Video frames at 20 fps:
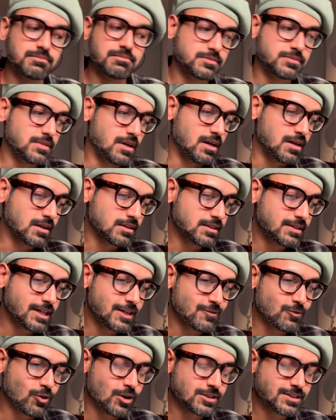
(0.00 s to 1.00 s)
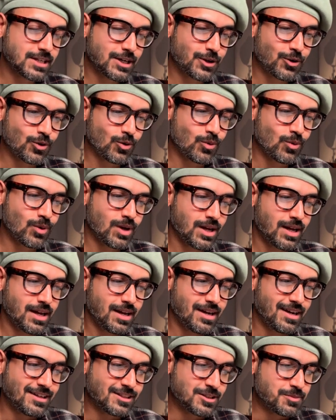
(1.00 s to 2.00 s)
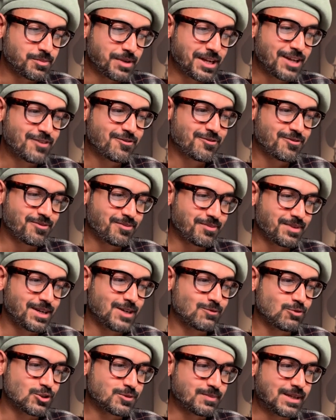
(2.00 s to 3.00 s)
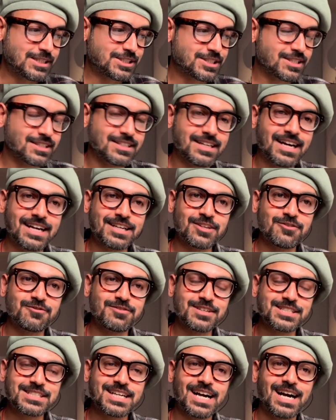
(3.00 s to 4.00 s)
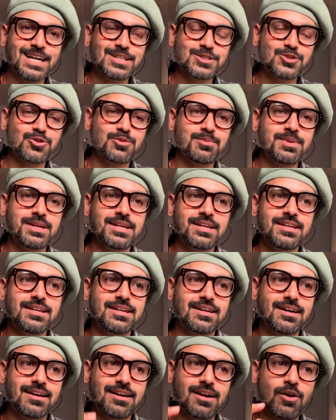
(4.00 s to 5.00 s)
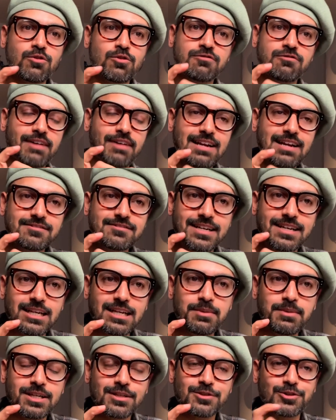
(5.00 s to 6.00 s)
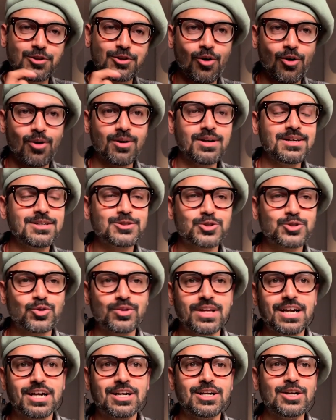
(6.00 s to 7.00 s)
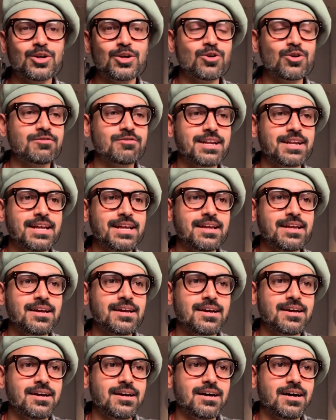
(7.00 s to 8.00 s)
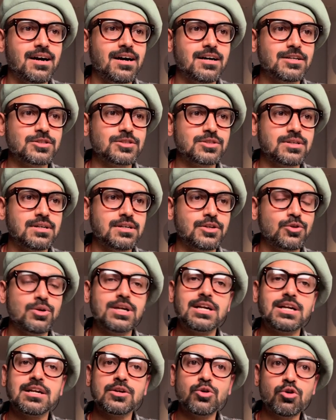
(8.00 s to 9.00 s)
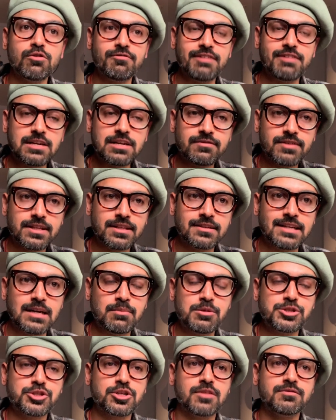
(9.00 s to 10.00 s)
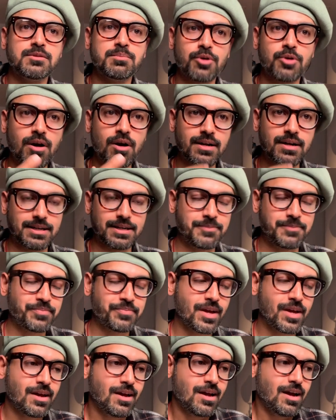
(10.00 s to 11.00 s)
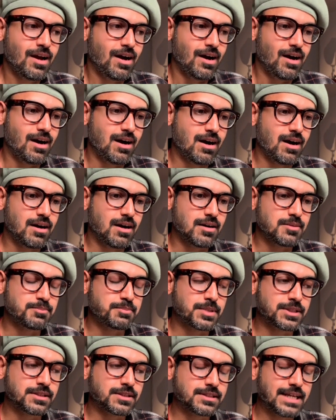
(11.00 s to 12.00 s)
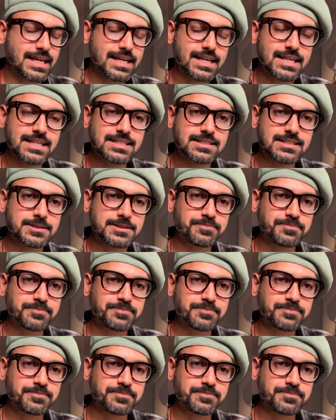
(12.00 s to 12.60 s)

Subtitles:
another thing was that in the brief it was mentioned that the fish has to be around 5 centimeters long, so that it will look very it will go well with the dimension of the product. But the thing is